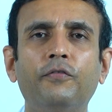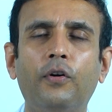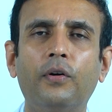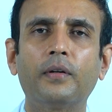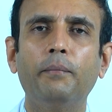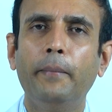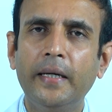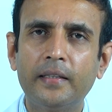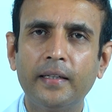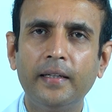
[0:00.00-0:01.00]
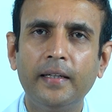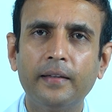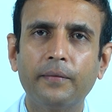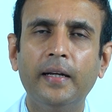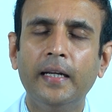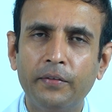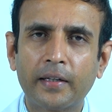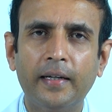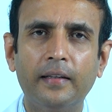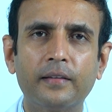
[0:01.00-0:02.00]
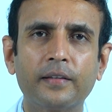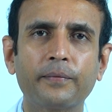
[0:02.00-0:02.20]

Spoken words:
for maintaining liver health.